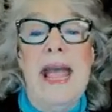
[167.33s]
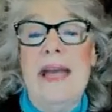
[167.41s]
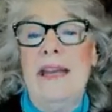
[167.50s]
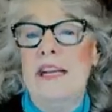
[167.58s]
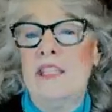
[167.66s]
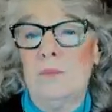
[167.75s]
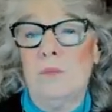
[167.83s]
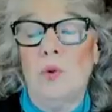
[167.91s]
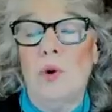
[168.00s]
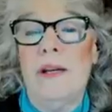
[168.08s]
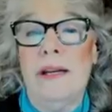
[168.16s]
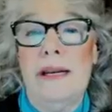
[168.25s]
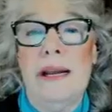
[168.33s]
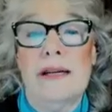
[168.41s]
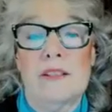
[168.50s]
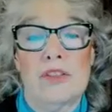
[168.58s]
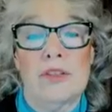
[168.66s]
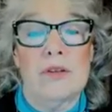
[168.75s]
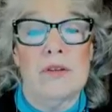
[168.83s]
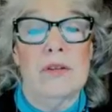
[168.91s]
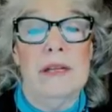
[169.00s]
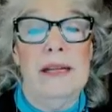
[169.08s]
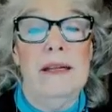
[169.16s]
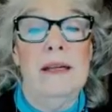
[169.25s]
and exploited
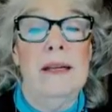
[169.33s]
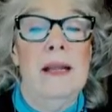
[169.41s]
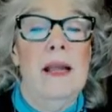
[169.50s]
externally.